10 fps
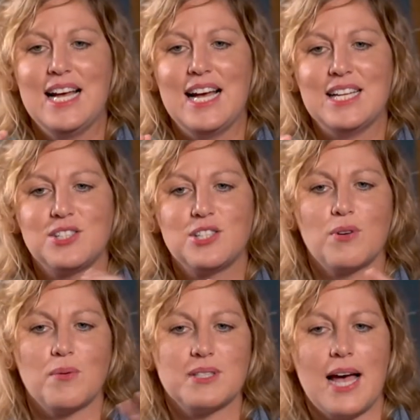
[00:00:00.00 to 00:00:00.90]
And so
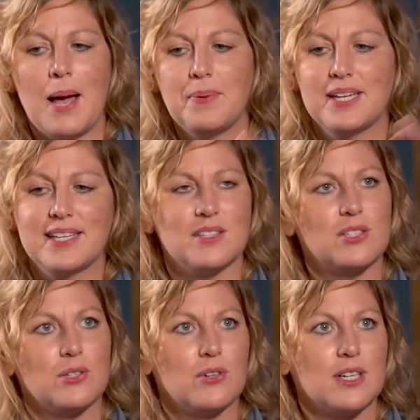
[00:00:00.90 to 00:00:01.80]
what was happening
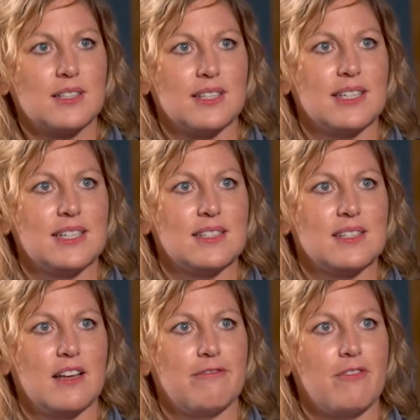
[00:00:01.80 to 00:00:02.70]
historically is
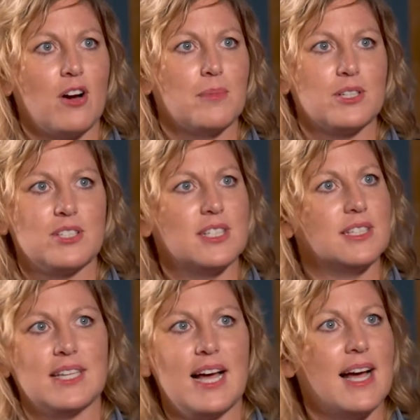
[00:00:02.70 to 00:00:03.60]
that farmers
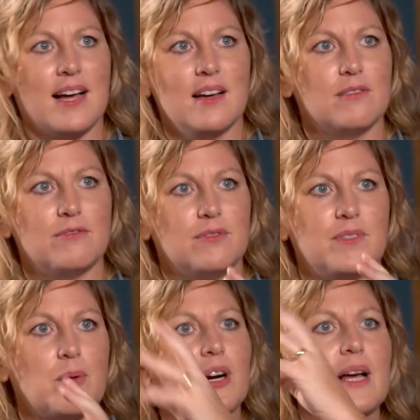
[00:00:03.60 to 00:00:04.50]

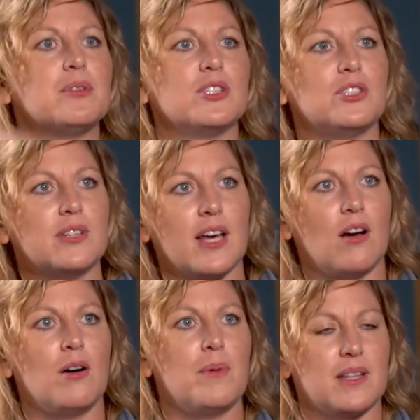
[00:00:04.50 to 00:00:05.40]
they weren't able to do that
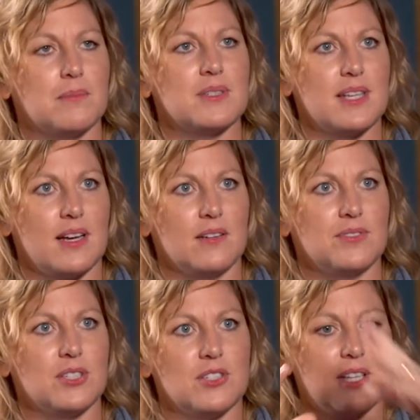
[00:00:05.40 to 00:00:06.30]
all by
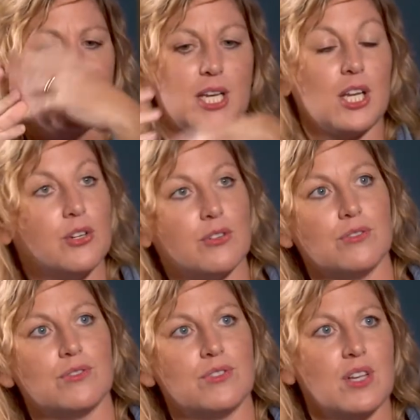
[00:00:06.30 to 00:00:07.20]
themselves. And so they would
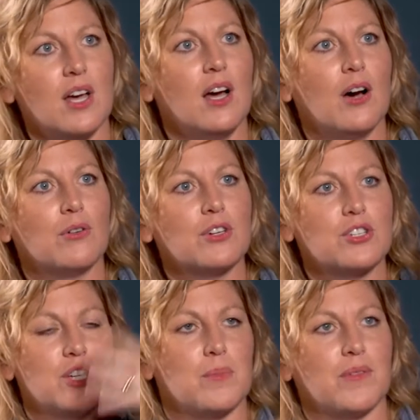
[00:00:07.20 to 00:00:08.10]
lose
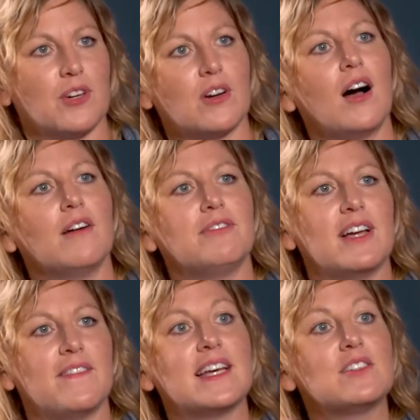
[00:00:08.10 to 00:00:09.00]
ownership of their coffee,
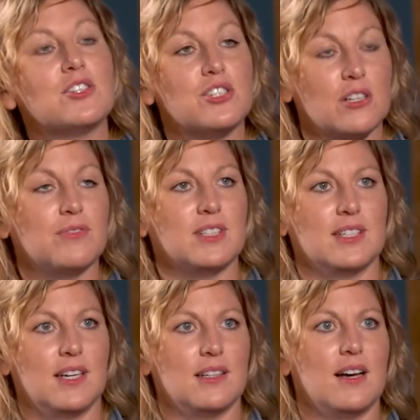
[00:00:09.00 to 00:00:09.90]
and that's
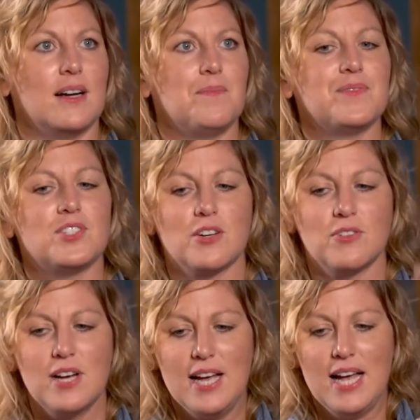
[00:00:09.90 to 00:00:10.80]
shifted a lot.
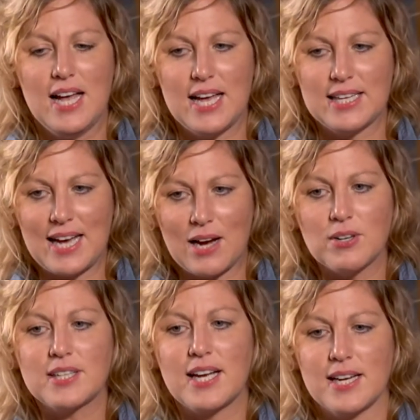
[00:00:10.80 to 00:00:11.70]
So in
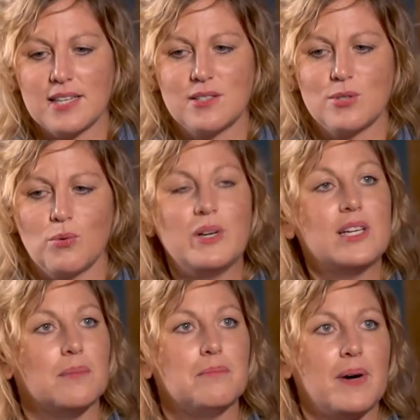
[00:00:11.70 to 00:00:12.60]
our case, we
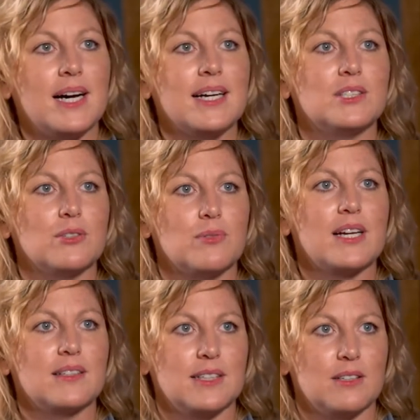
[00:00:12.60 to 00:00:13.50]
can buy
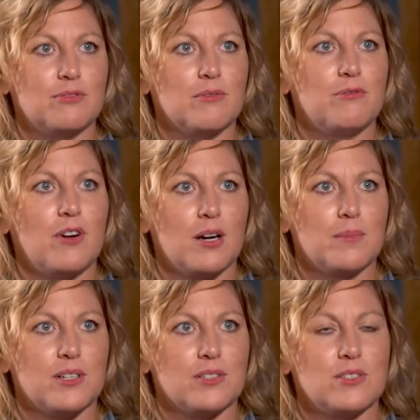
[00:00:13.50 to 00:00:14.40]
directly from
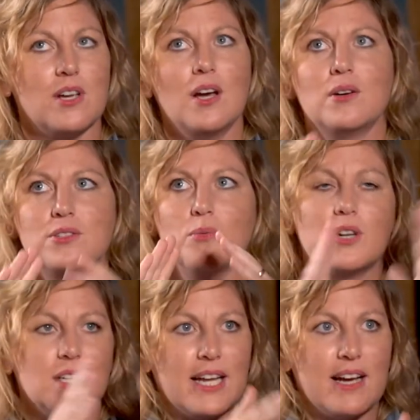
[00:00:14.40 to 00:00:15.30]
farmers. So we're
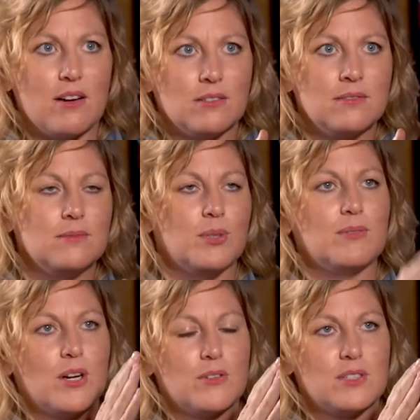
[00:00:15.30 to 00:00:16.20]
in Leon, we
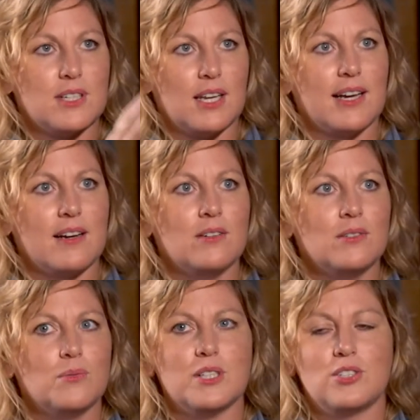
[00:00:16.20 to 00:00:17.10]
roast in
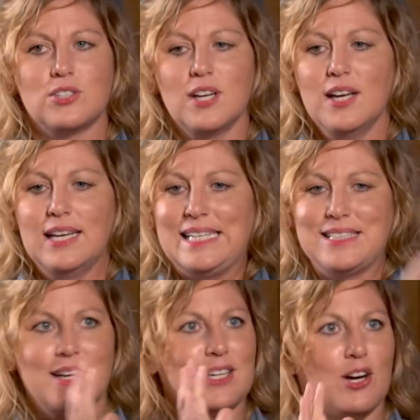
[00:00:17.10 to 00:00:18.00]
Leon, which is
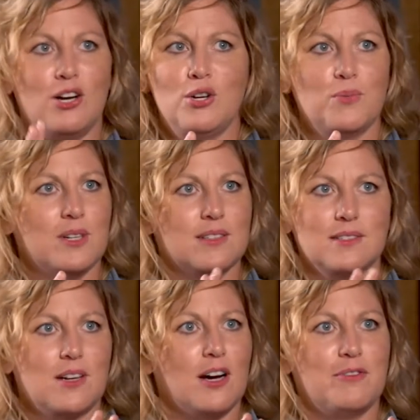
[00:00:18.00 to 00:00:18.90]
not at all where
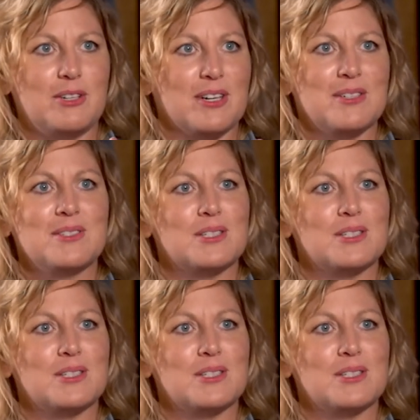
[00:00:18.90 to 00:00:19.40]
coffee grows.